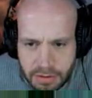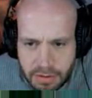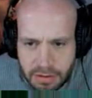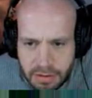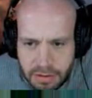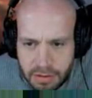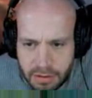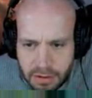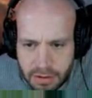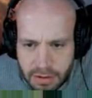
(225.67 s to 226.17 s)

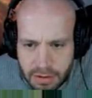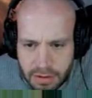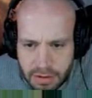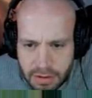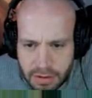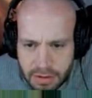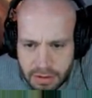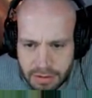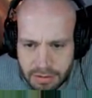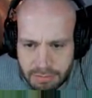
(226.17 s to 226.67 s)

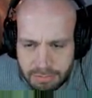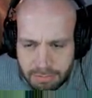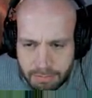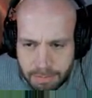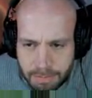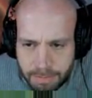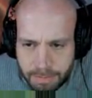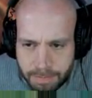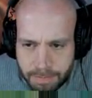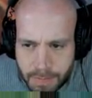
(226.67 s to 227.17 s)

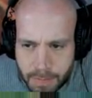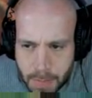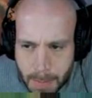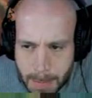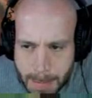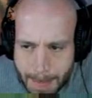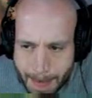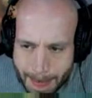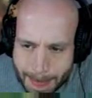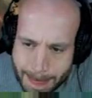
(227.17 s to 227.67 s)

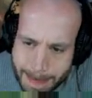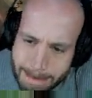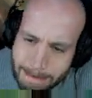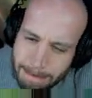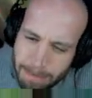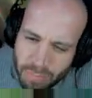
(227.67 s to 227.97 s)
Nothing is said.